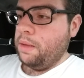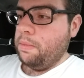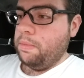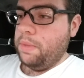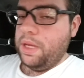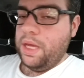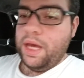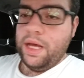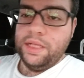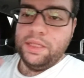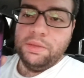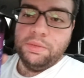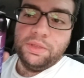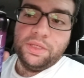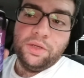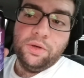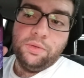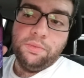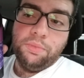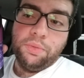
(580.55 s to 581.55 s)
But yeah, it's
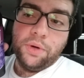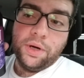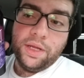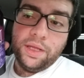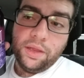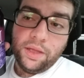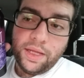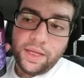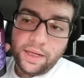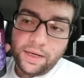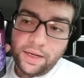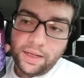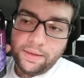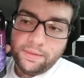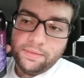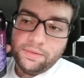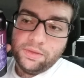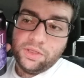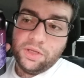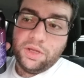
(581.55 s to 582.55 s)
still pretty lit,
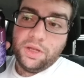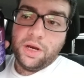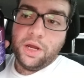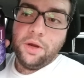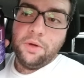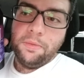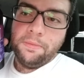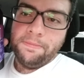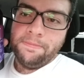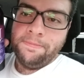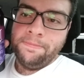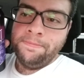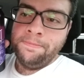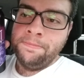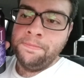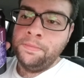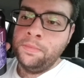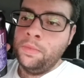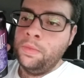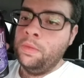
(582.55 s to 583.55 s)
so you know.
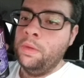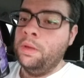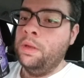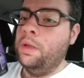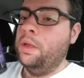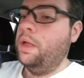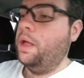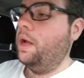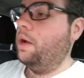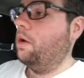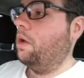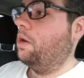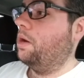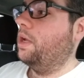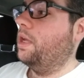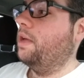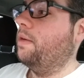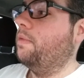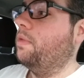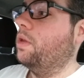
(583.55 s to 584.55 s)
I'm gonna
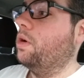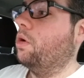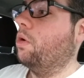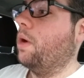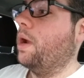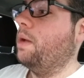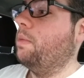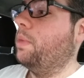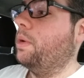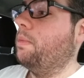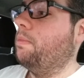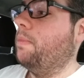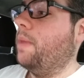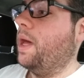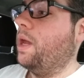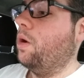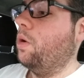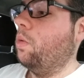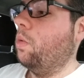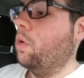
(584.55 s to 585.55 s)
give the Grape
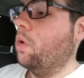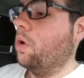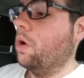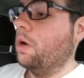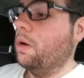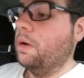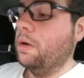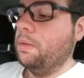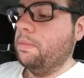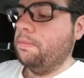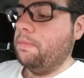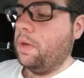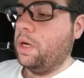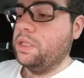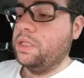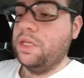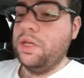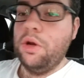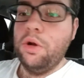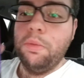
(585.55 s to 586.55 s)
Manowar
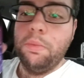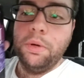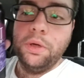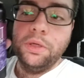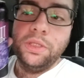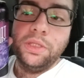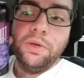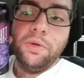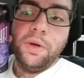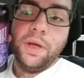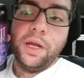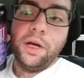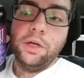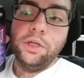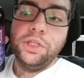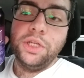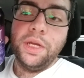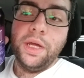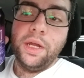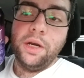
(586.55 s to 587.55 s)
Mossy Oak Pursuit
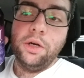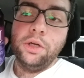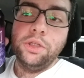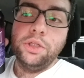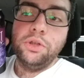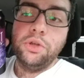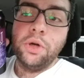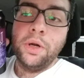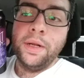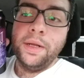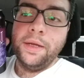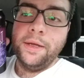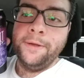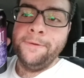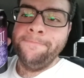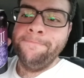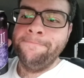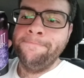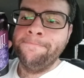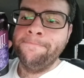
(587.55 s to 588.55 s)
energy drink.
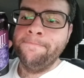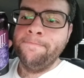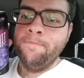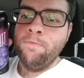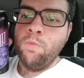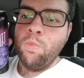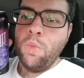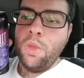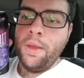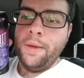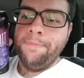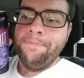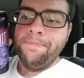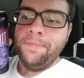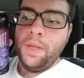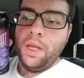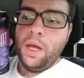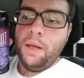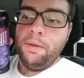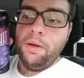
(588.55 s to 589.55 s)

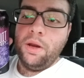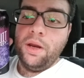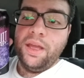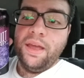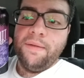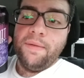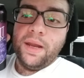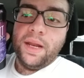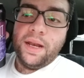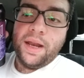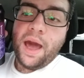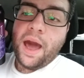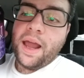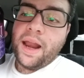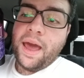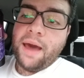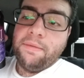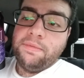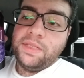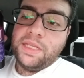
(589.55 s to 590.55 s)
I'm gonna give it a 9
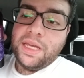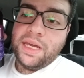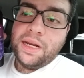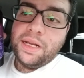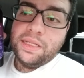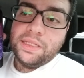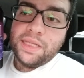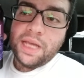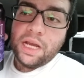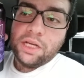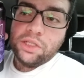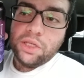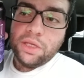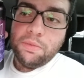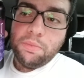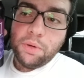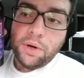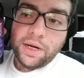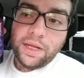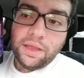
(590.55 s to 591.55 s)
out of 10. It's actually
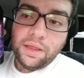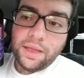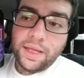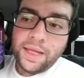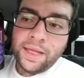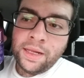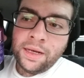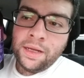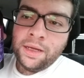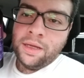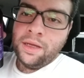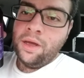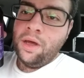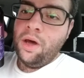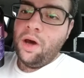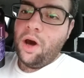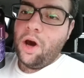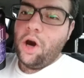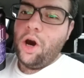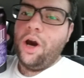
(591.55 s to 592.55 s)
pretty lit.
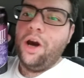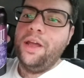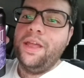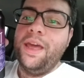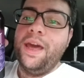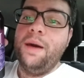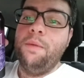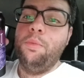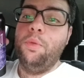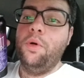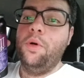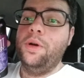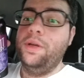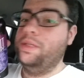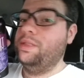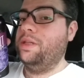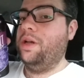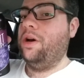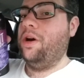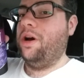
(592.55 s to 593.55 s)
Aw yeah,
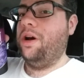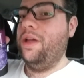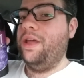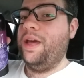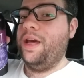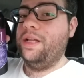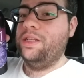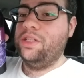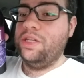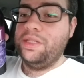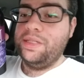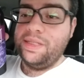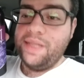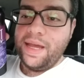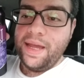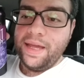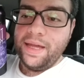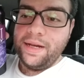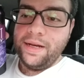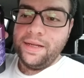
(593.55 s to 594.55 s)
boys. Aw yeah, just
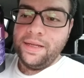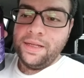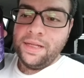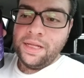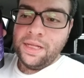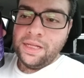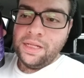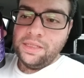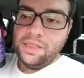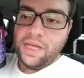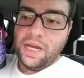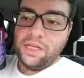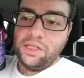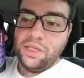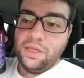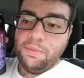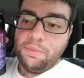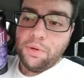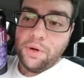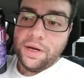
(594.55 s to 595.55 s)
saying. It's
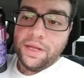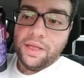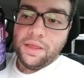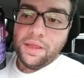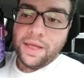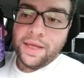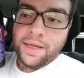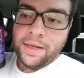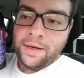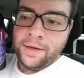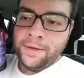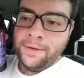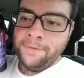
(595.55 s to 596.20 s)
actually pretty lit.